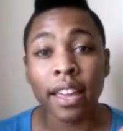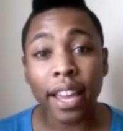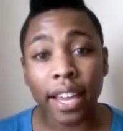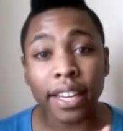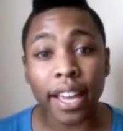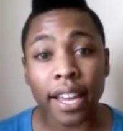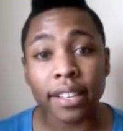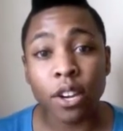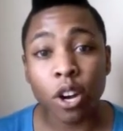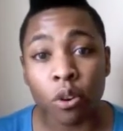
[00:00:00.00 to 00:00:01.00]
hating
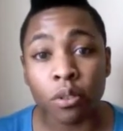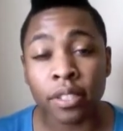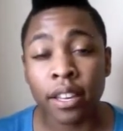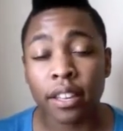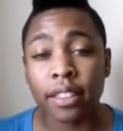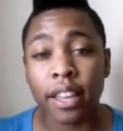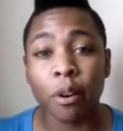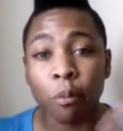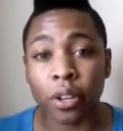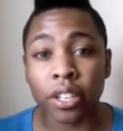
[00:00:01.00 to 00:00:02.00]
ass hoes
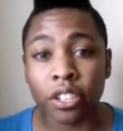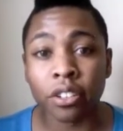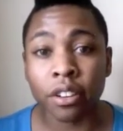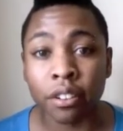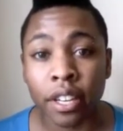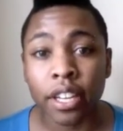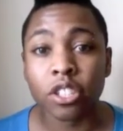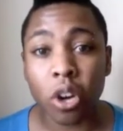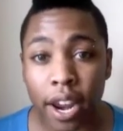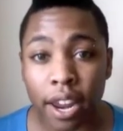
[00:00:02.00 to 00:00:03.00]
that want to, you know,
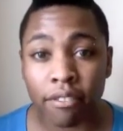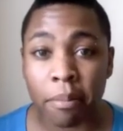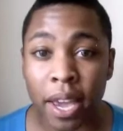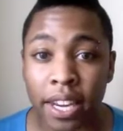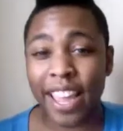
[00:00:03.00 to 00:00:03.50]
try everybody.